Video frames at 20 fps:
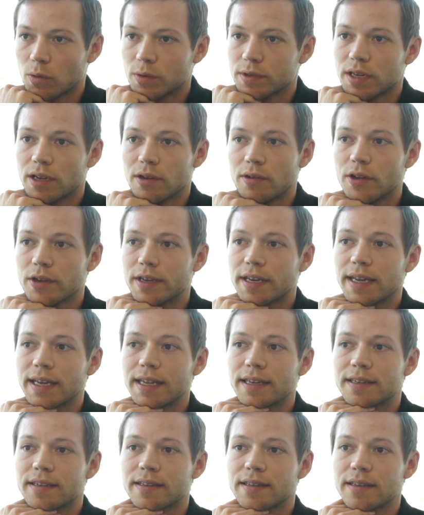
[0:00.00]
Also
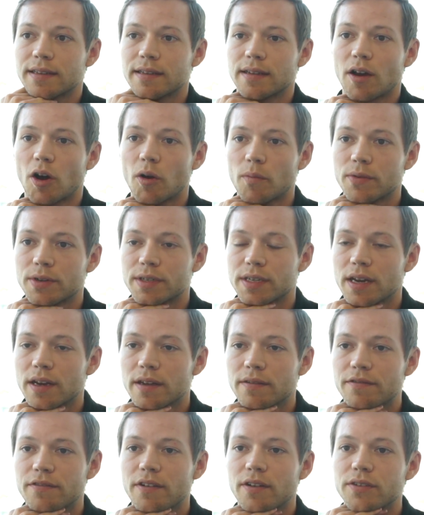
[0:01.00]
looking into the op
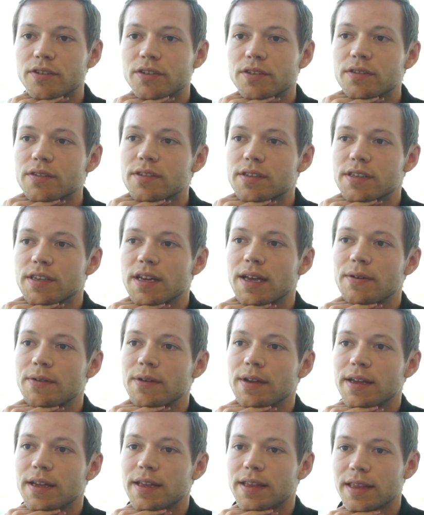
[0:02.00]
return functions,
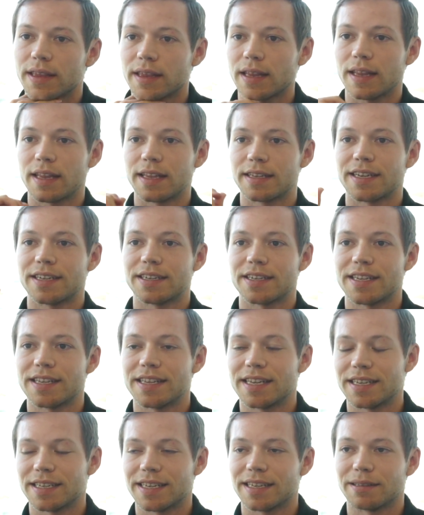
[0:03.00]
so
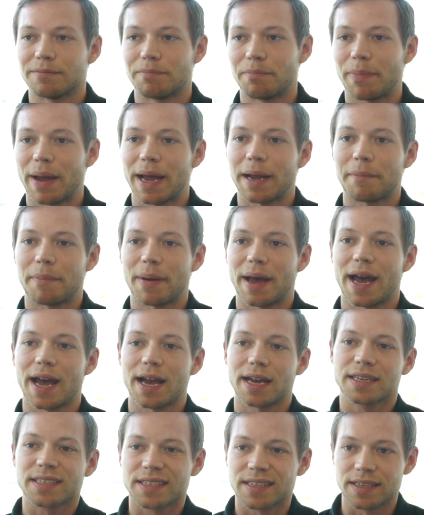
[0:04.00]
essentially these little
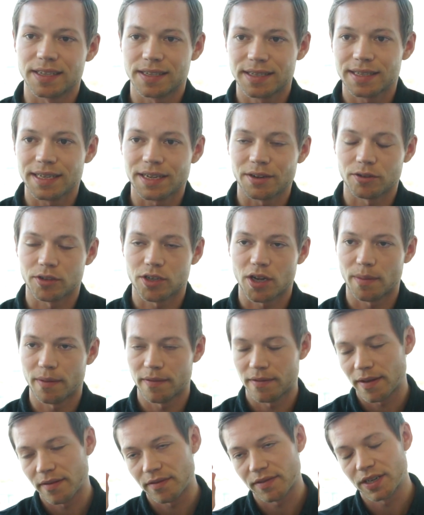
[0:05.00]
backpacks that sit on
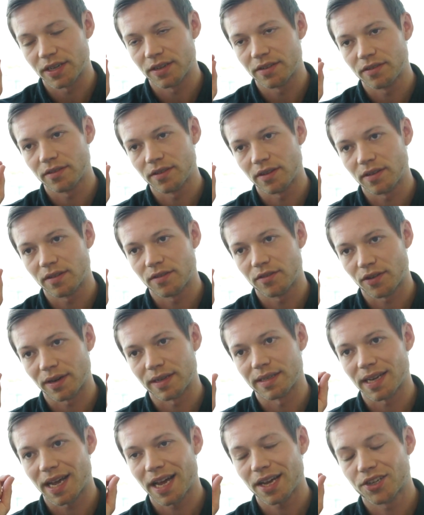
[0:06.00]
top of every
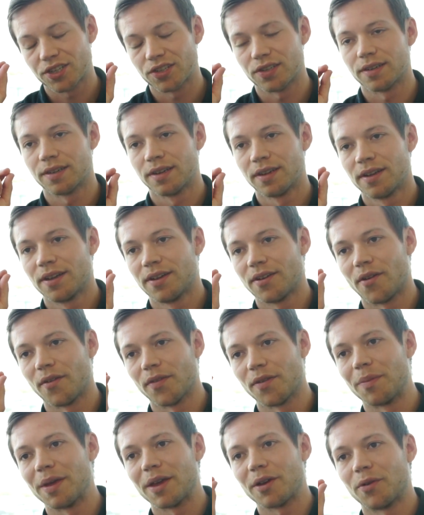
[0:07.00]
transaction
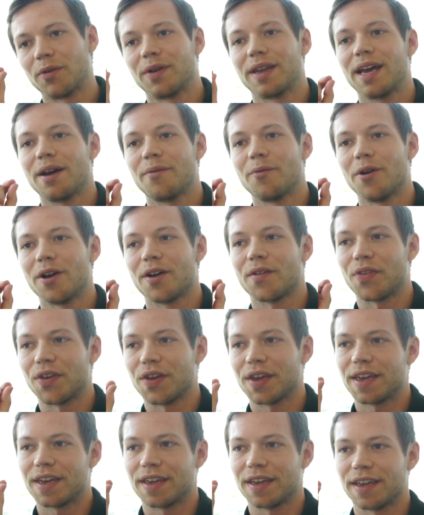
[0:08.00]
on the Bitcoin
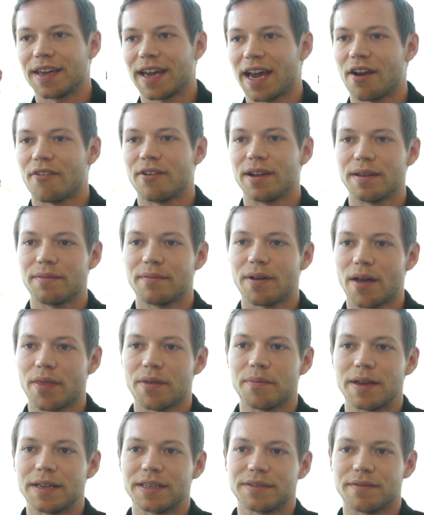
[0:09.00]
network that can carry
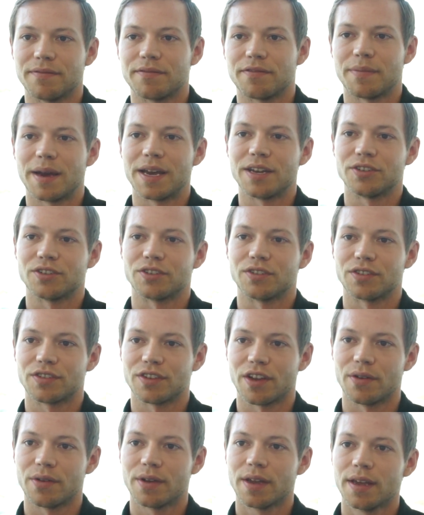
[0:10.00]
other bits of information.
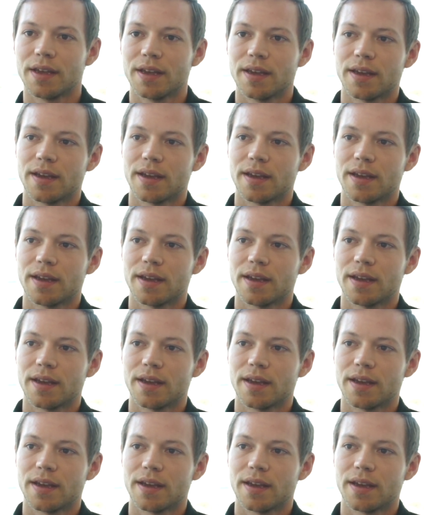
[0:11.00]
So